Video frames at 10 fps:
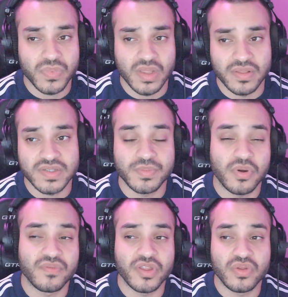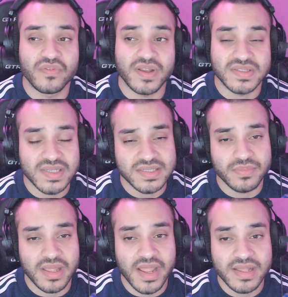This is a part of a unified system
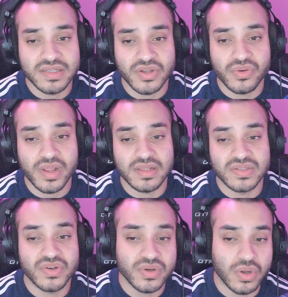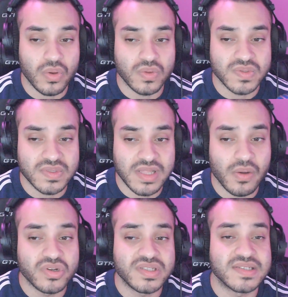that aids in creating certain goals that
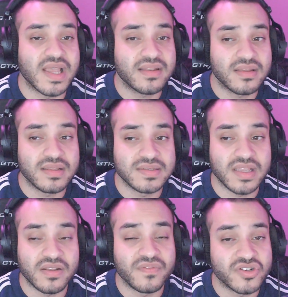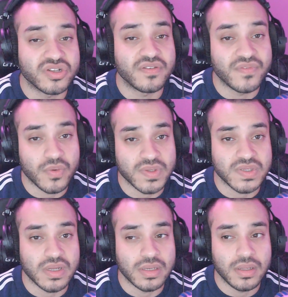which these entities can efficiently focus
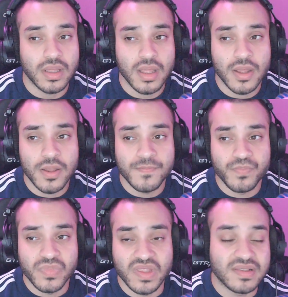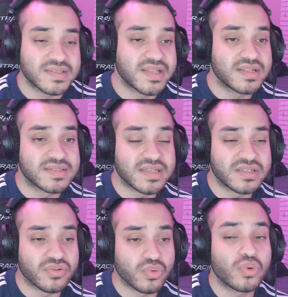on. This extends into
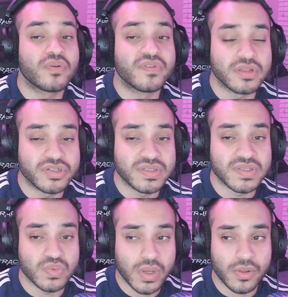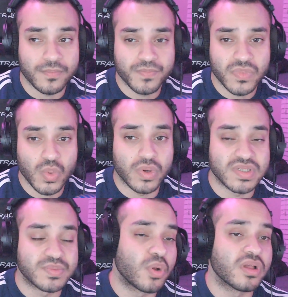rural villages as well, where
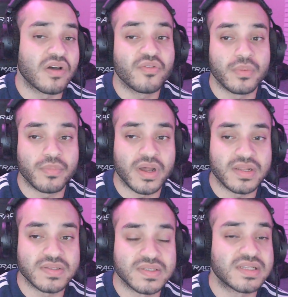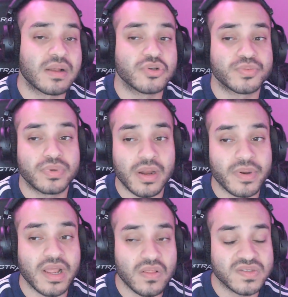small government bodies establish primary
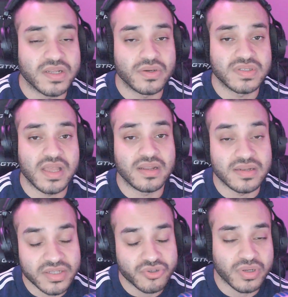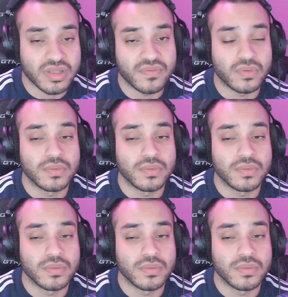health centers at a district level.